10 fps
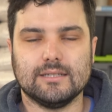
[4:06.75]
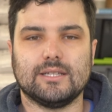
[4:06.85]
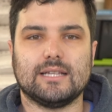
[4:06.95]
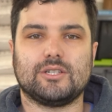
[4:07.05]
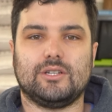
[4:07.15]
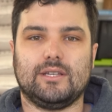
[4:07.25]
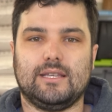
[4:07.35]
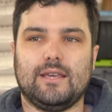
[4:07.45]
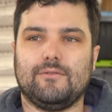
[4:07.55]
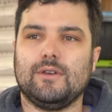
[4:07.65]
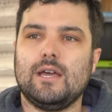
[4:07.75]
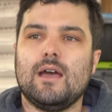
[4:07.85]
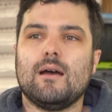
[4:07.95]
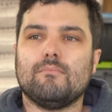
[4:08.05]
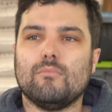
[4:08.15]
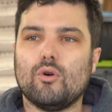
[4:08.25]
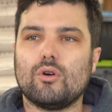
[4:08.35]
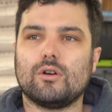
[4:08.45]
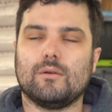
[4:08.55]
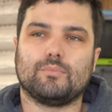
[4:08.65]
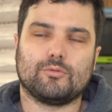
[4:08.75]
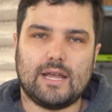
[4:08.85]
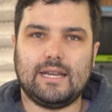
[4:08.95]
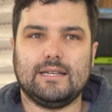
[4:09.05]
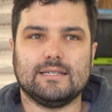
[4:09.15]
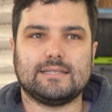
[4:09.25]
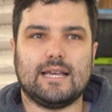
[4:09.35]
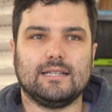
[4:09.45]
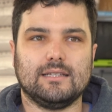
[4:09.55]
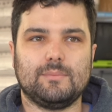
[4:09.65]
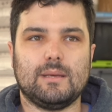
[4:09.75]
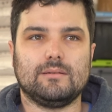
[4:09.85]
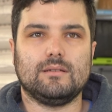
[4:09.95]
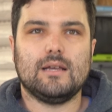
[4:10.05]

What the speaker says: So that's going to give more breadiness and a little bit